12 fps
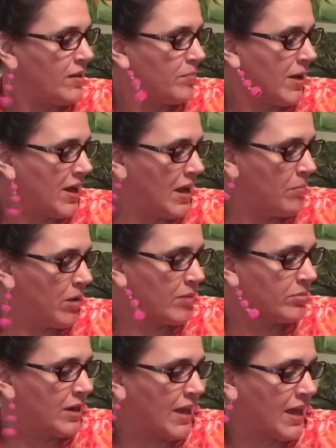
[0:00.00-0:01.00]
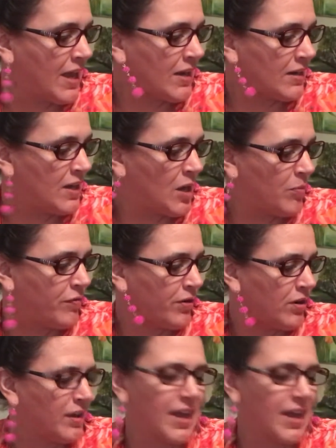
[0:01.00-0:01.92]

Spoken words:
by Barbara Ann Kipfer,